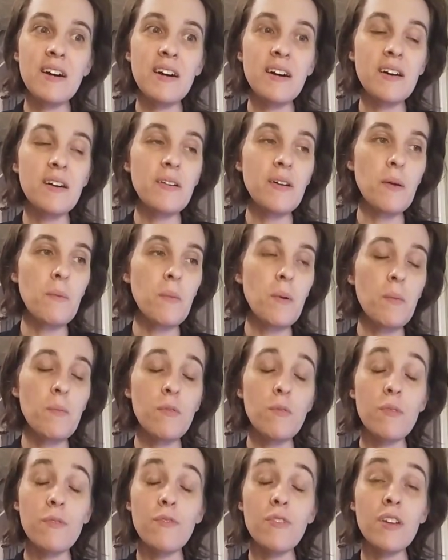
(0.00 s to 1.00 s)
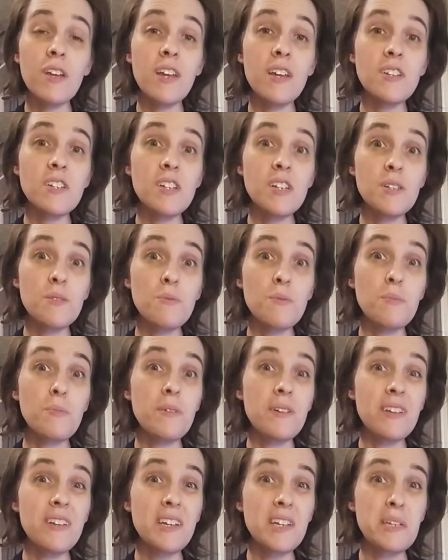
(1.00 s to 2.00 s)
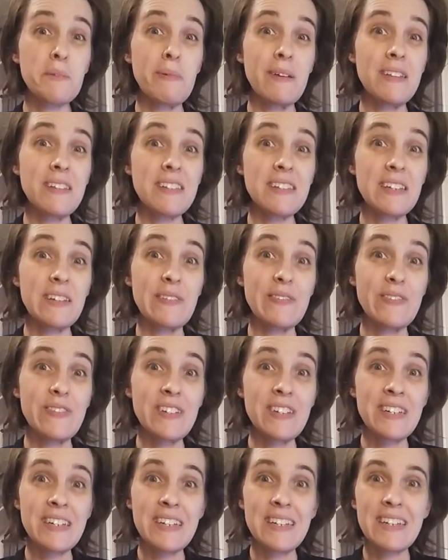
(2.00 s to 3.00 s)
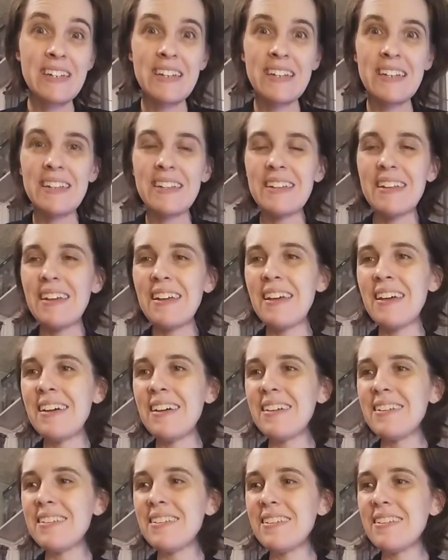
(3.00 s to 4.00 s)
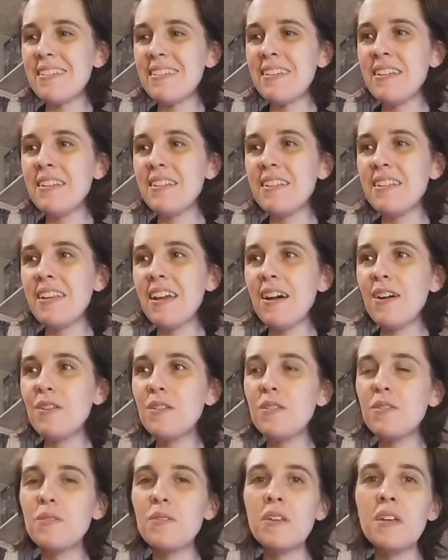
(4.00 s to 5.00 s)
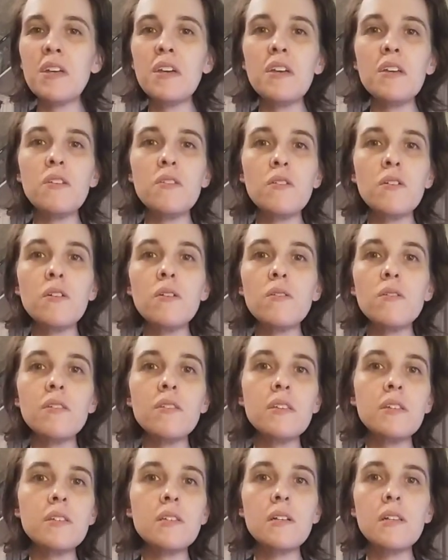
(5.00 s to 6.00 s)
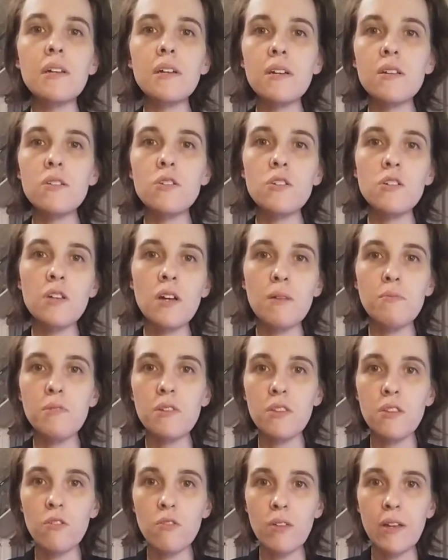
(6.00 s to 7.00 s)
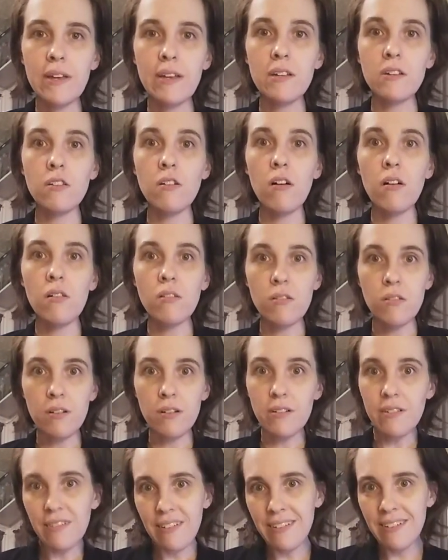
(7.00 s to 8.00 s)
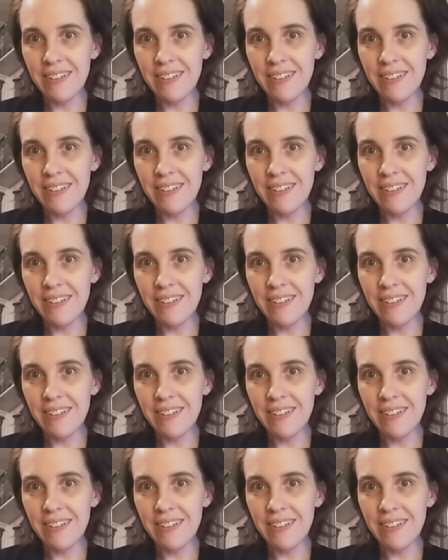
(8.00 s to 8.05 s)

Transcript: Oh, I remember when VHS were pretty expensive. And now you go to these collection shops and they're like $1.